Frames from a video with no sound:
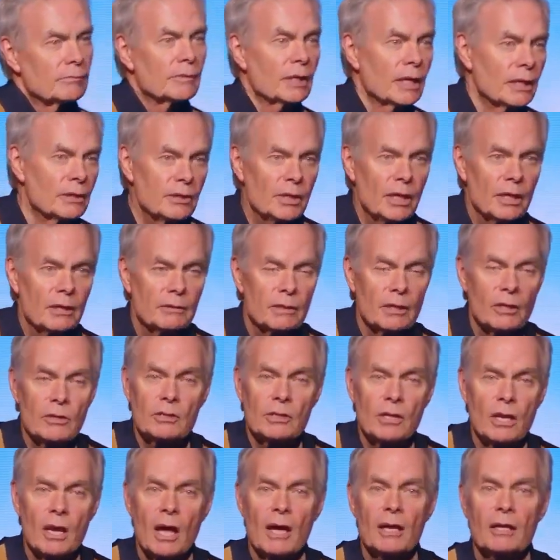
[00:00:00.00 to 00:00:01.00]
And yet
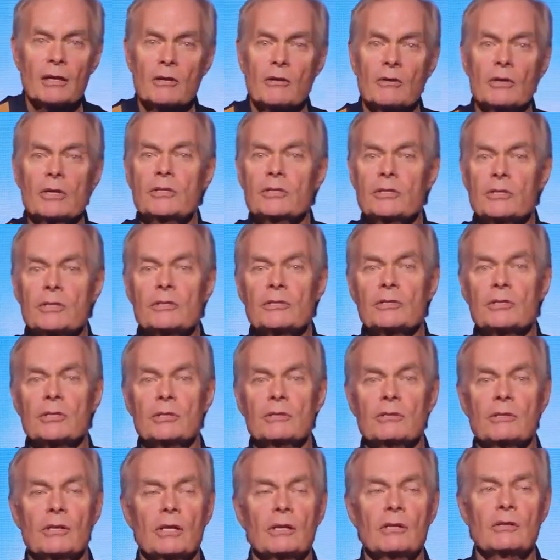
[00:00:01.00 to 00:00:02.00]
there's a lot of Christians
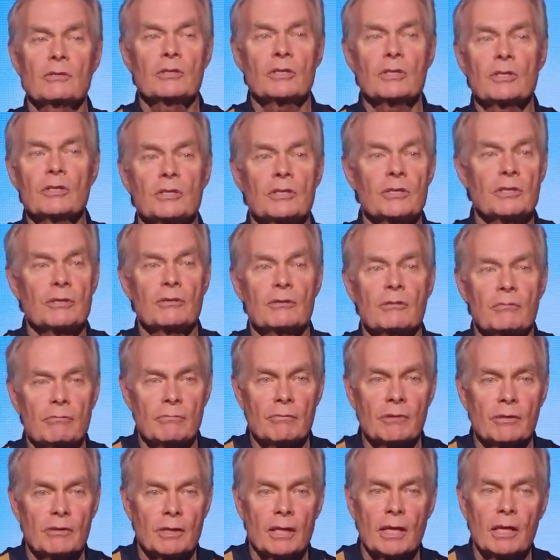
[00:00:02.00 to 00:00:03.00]
that they're just,
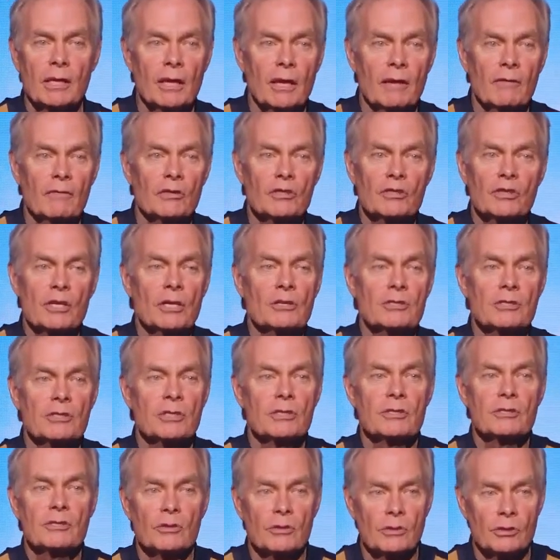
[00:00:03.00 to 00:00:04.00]
they have
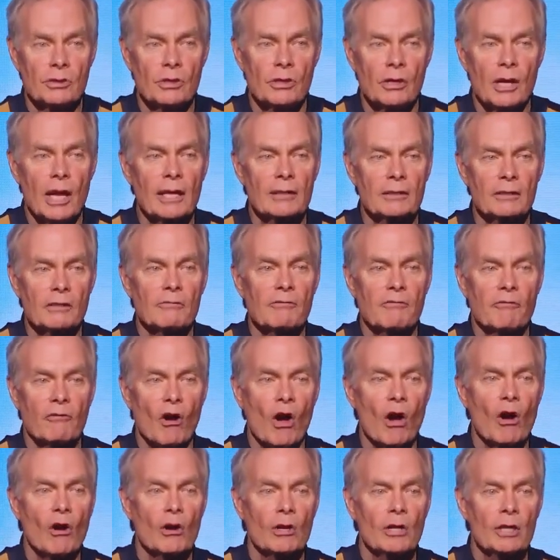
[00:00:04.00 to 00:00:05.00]
adjusted to it. You're like the
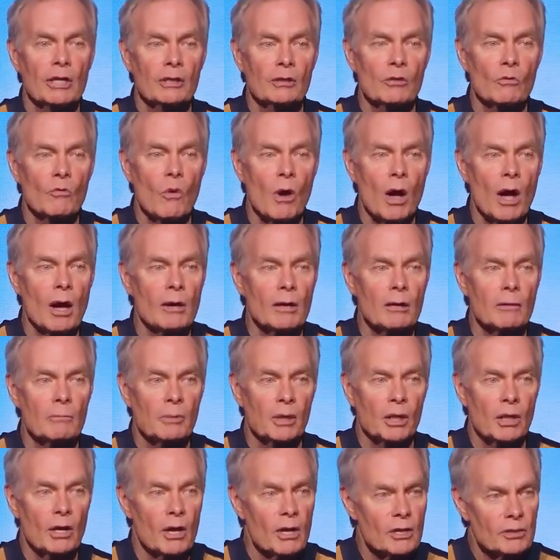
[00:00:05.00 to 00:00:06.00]
frog in the water
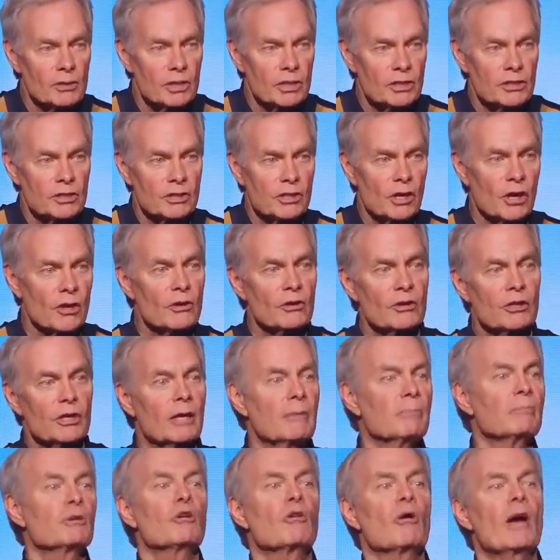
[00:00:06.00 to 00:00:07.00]
because it's turned
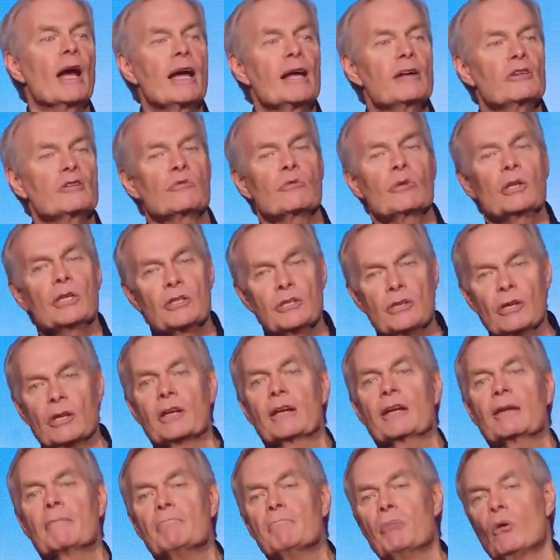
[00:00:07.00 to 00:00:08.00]
up gradually. You're
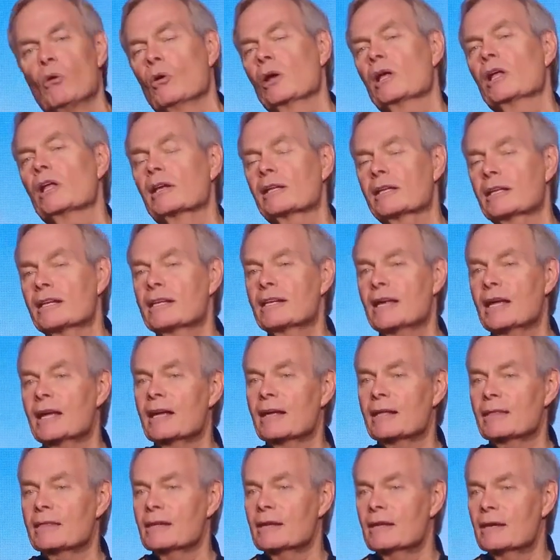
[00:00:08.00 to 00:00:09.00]
going to boil to
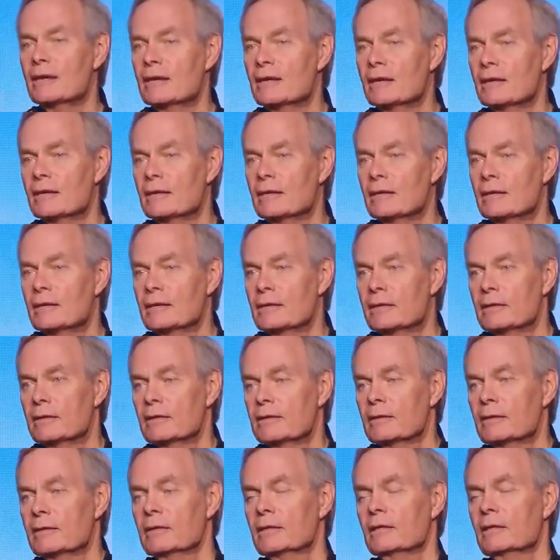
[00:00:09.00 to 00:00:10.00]
death.
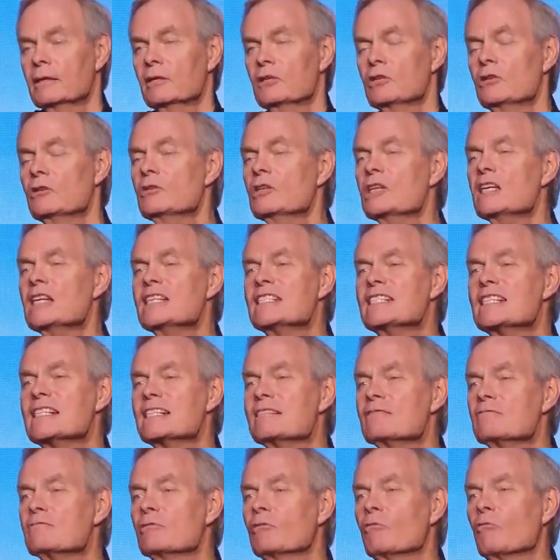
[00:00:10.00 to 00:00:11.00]
You need
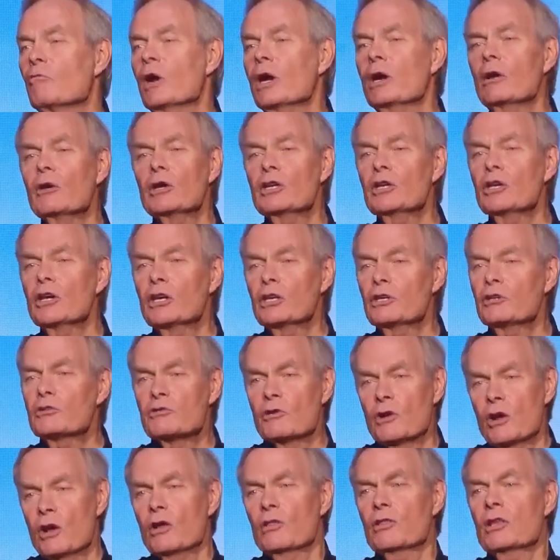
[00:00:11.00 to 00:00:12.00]
to, where are you going to
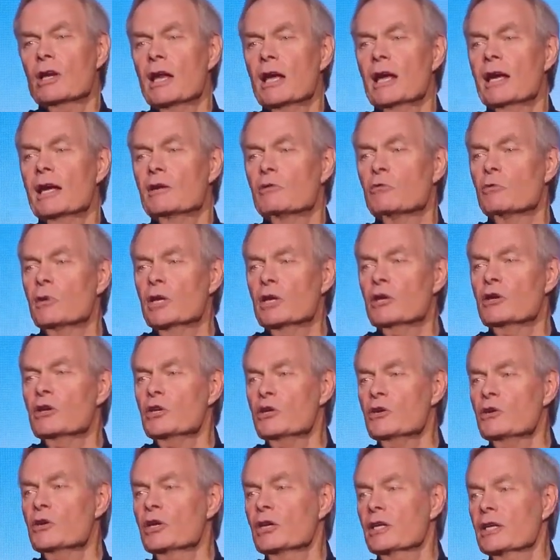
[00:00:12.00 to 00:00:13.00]
draw the line? When are
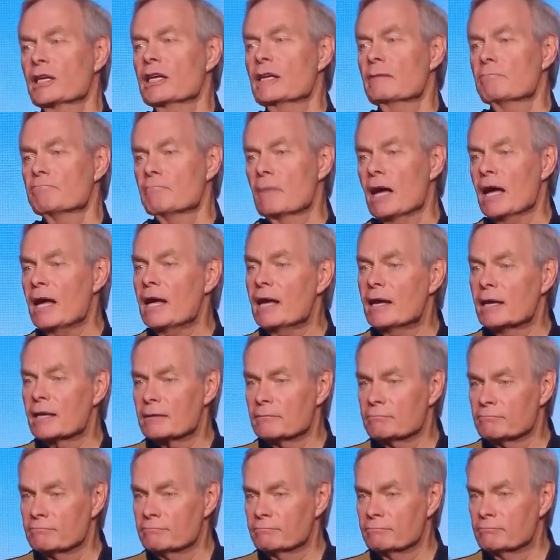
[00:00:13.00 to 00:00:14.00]
you going to get
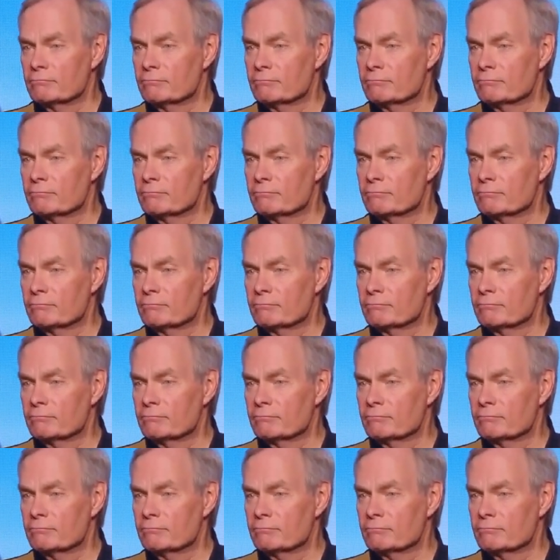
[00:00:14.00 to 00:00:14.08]
mad?